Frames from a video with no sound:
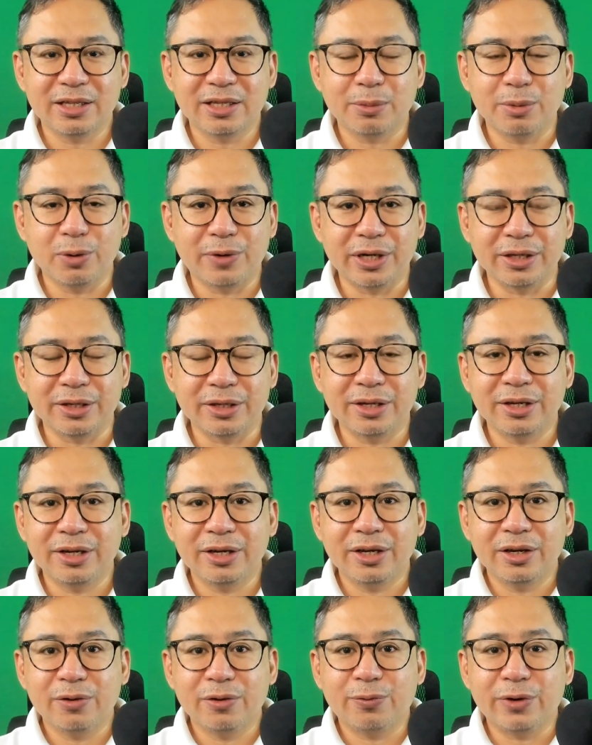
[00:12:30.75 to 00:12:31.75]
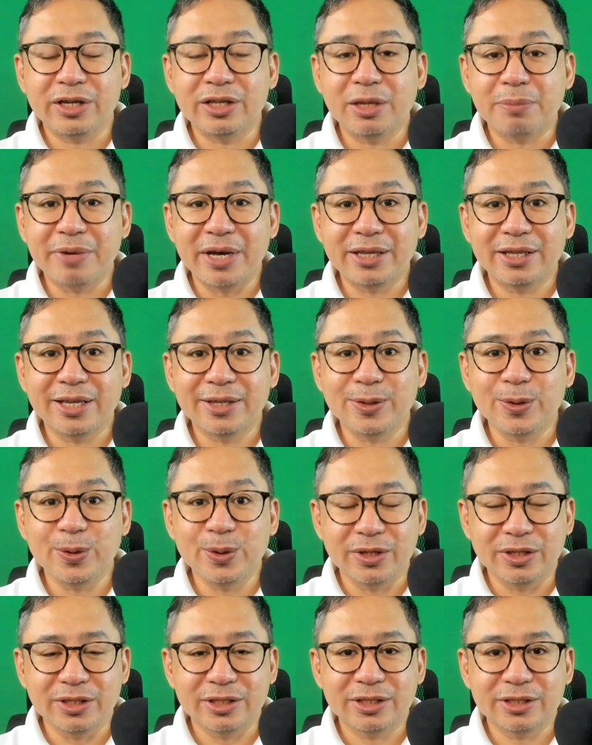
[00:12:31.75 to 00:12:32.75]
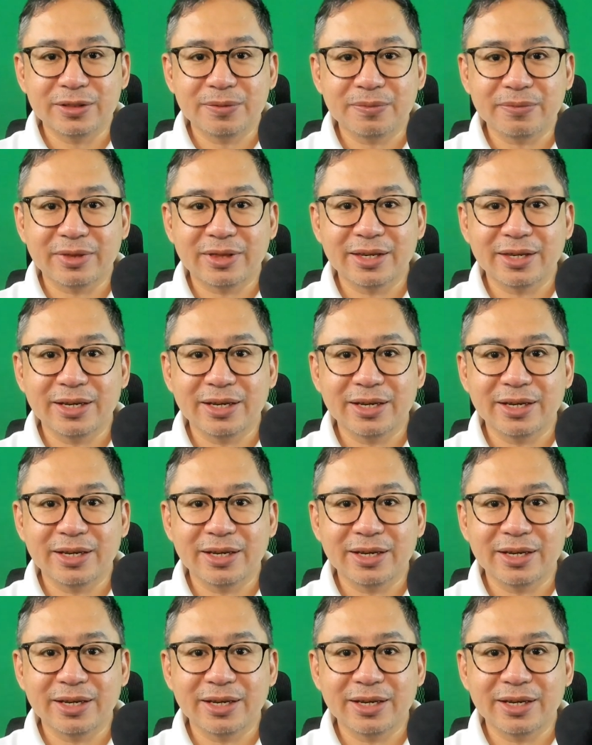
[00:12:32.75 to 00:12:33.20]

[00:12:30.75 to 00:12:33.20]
Number one, for independent unions,